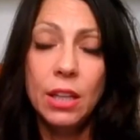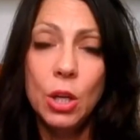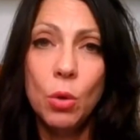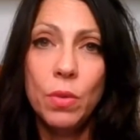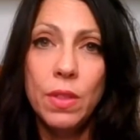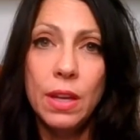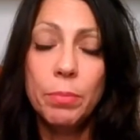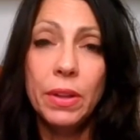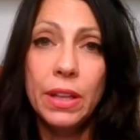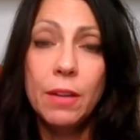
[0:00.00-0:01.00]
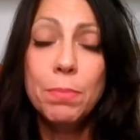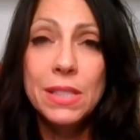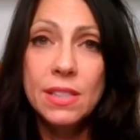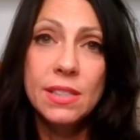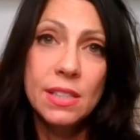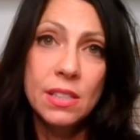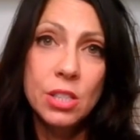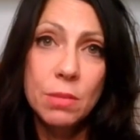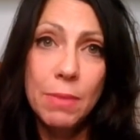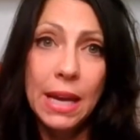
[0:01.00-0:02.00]
you know the ability of businesses
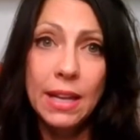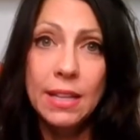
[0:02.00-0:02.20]
to make